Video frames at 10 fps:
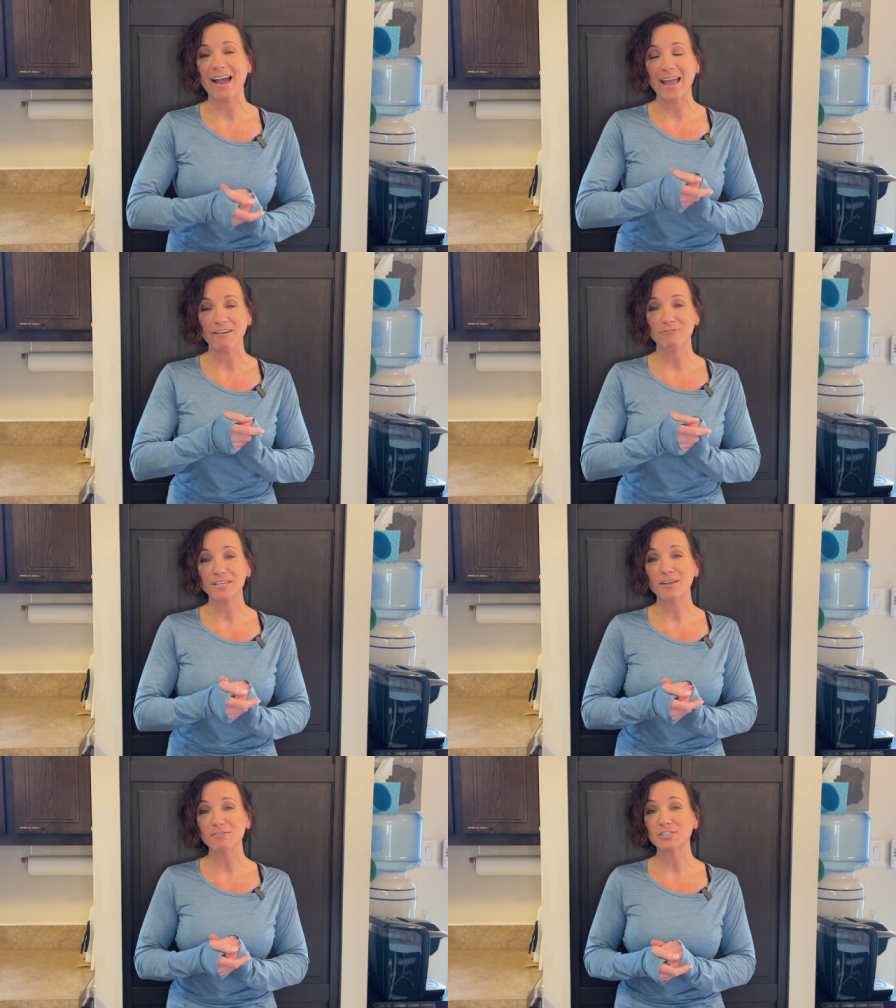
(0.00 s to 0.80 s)
I have
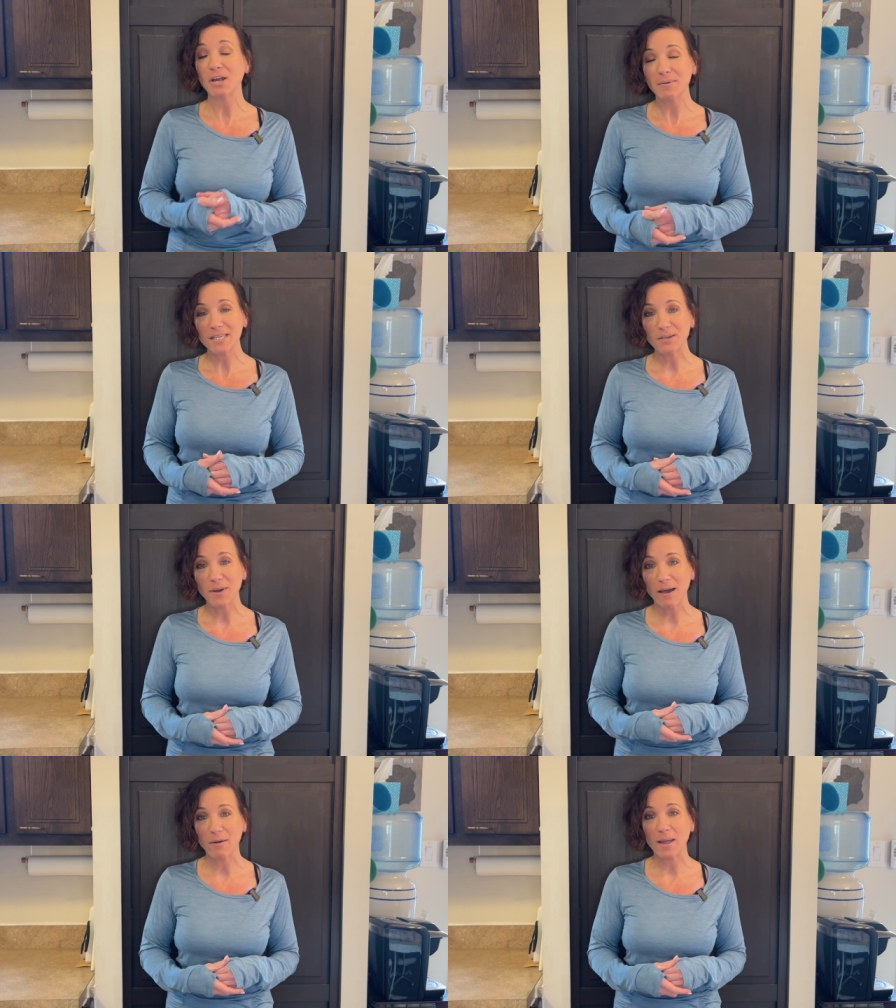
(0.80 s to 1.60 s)
videos showing you
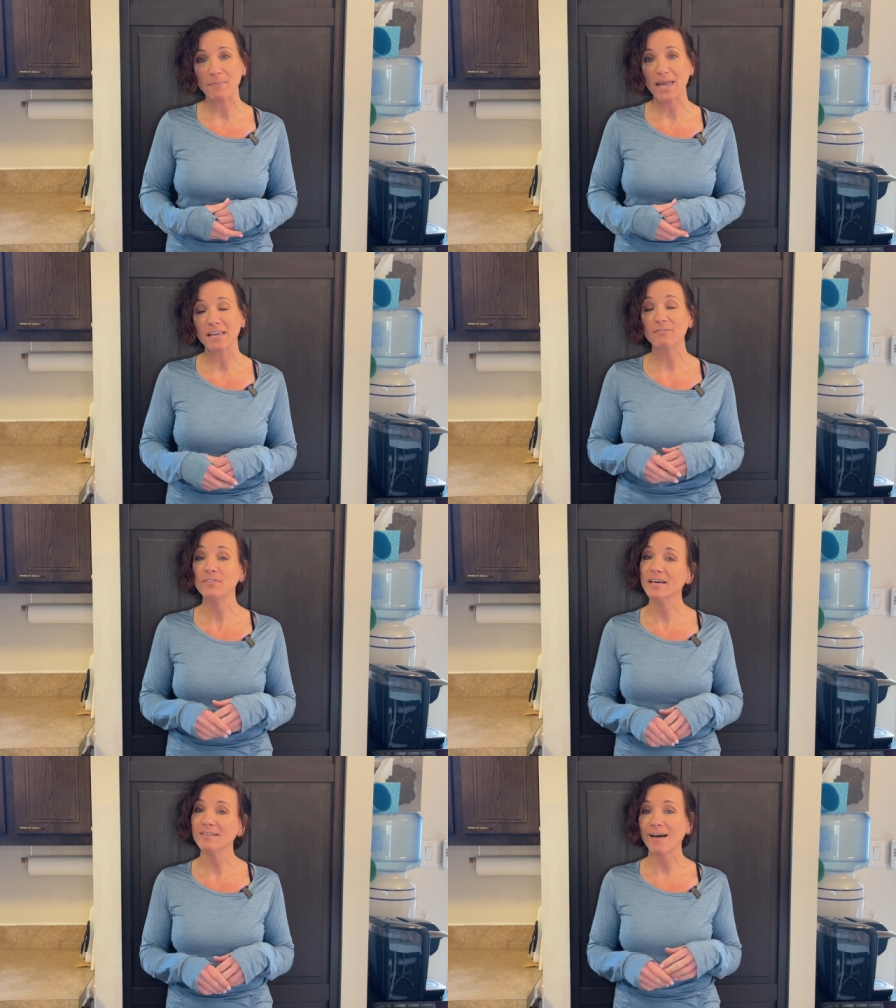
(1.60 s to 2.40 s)
how I bake,
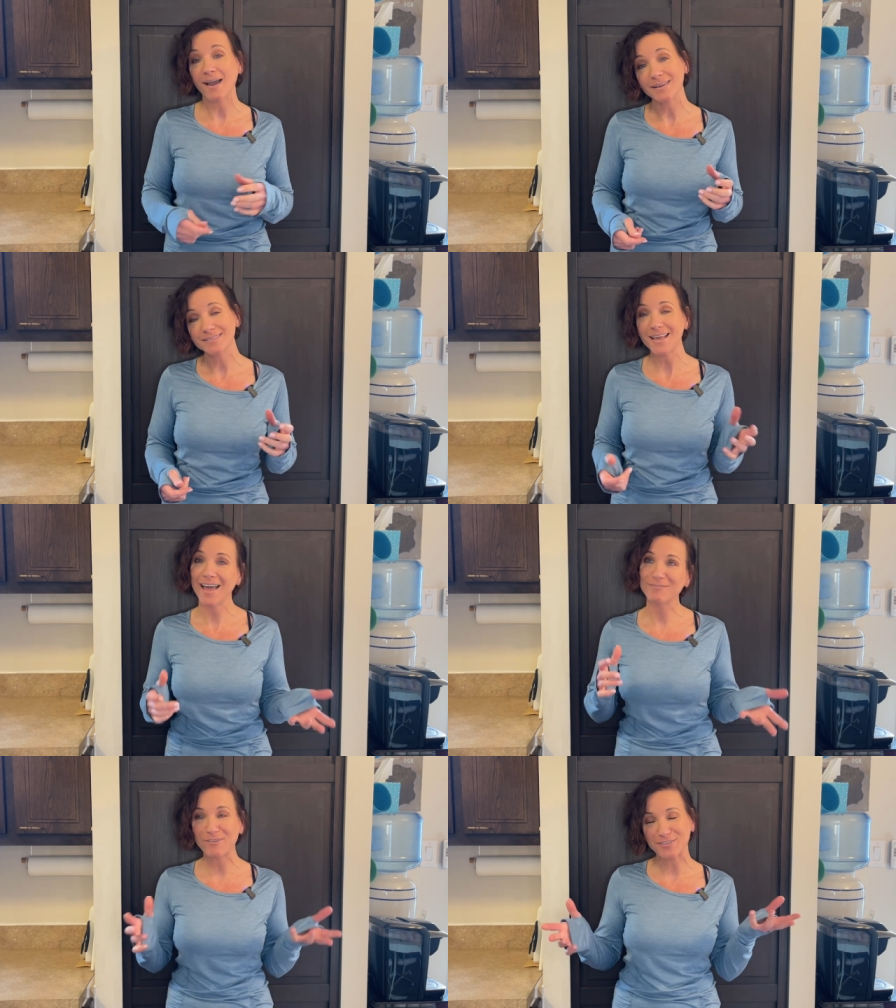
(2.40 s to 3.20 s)
fill, ice,
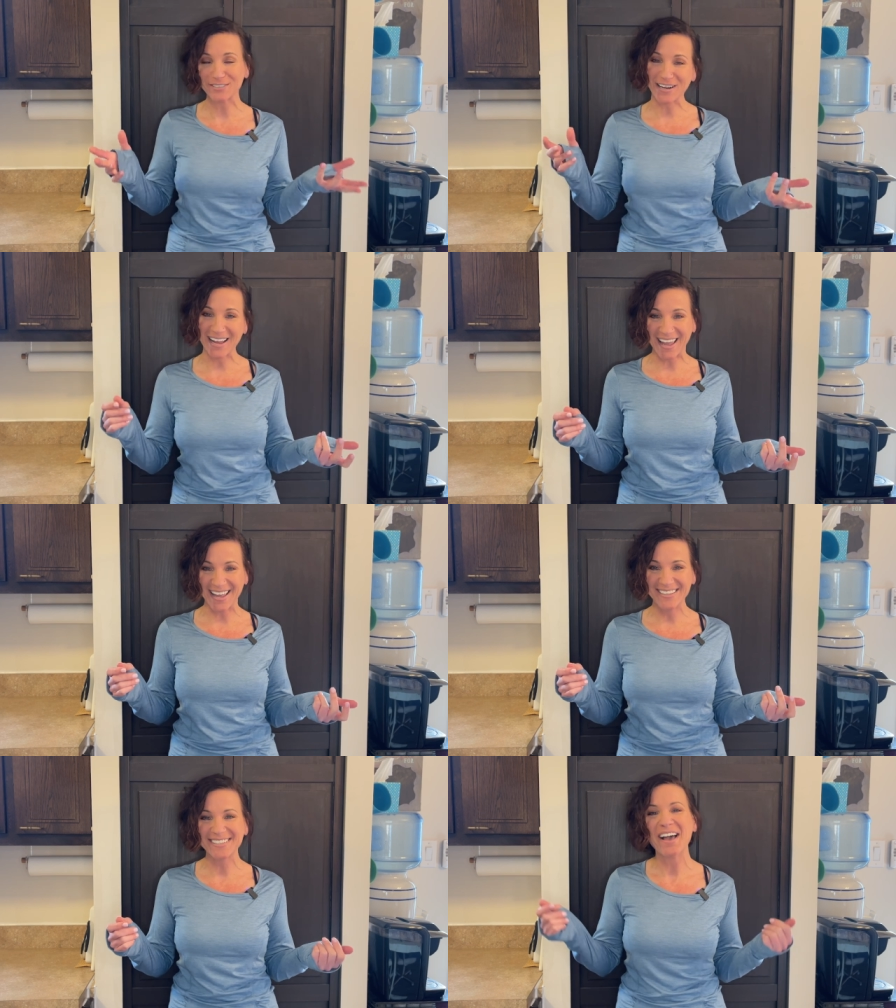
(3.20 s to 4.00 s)
and refrigerate
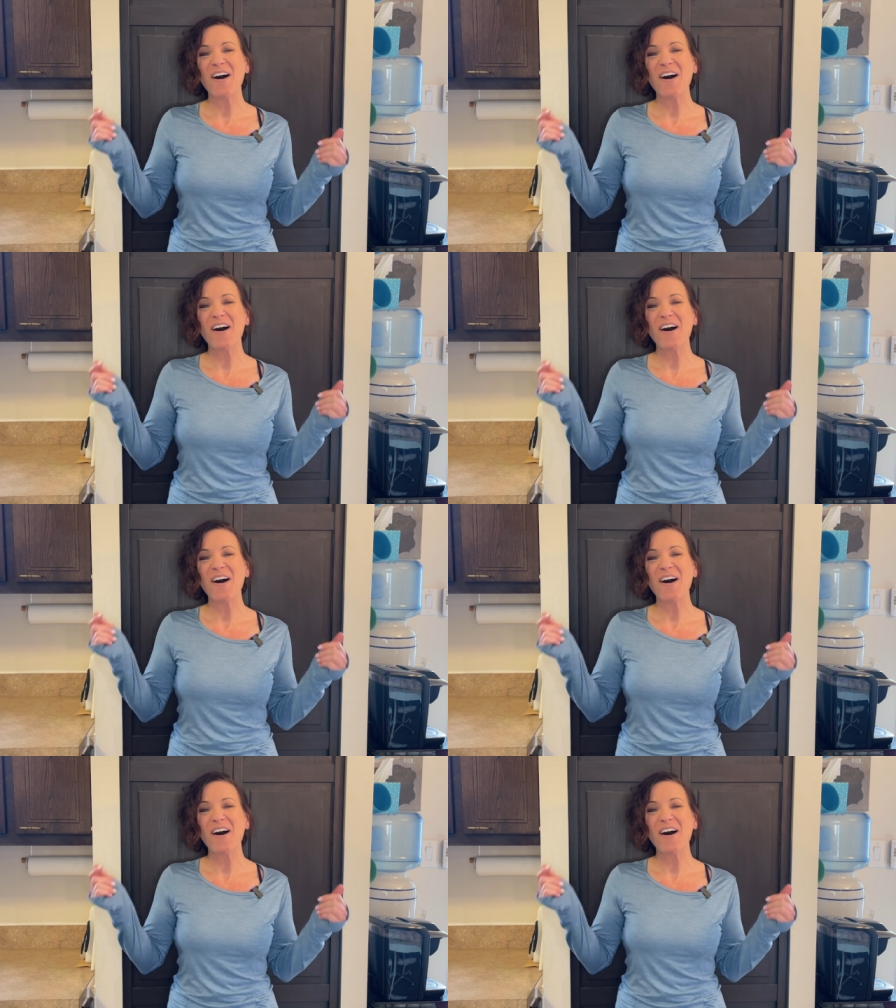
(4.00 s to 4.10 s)
cakes.